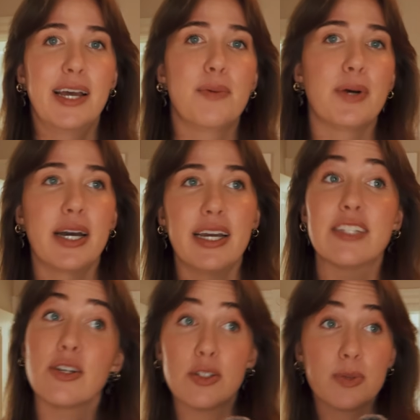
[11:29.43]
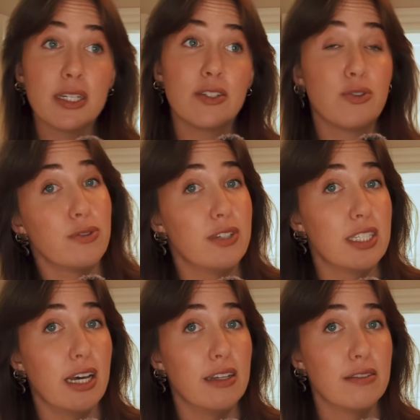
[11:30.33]
But it's also because it's groovy as
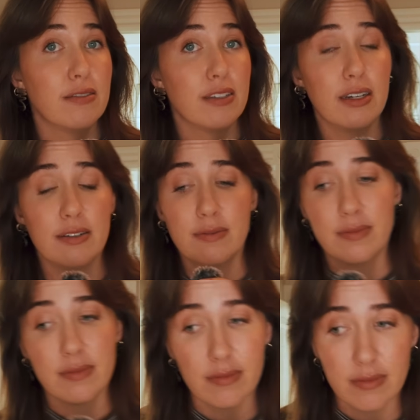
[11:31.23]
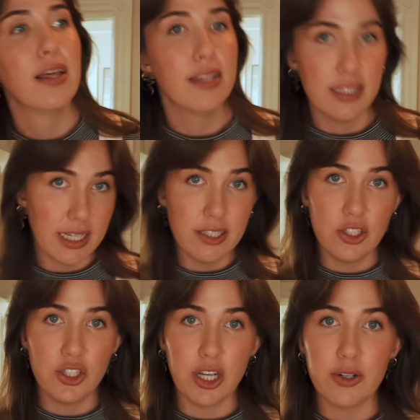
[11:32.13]
hell. So these nice
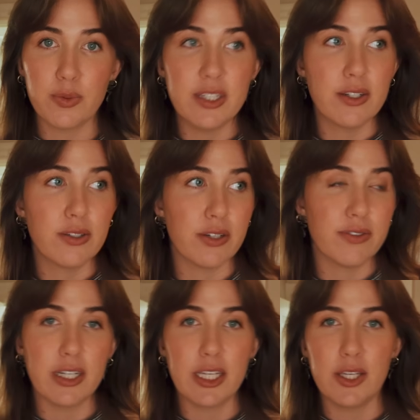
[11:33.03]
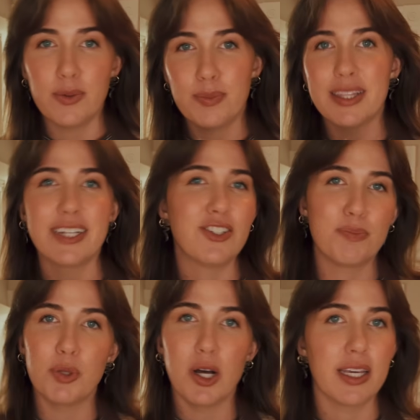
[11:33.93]
shuttered windows are very cute, but they just
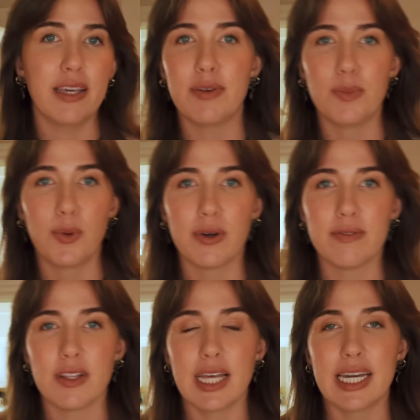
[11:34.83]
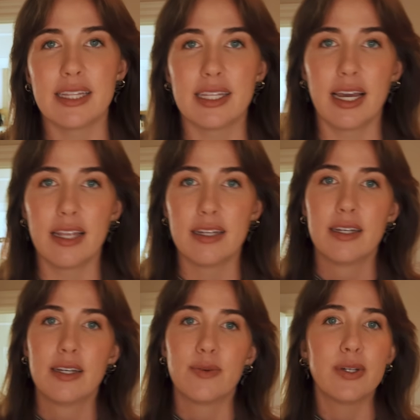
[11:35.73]
block even more of the light that
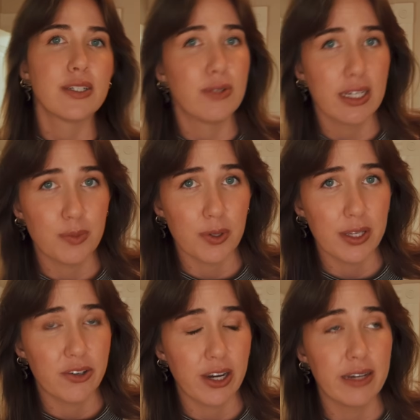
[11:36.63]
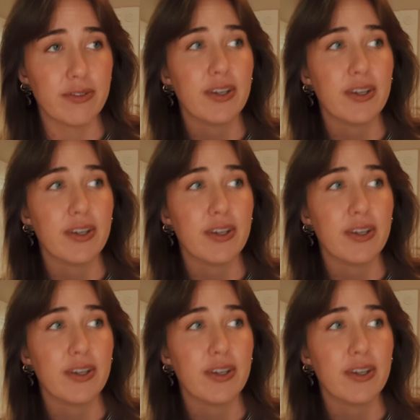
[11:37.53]
we so desperately crave.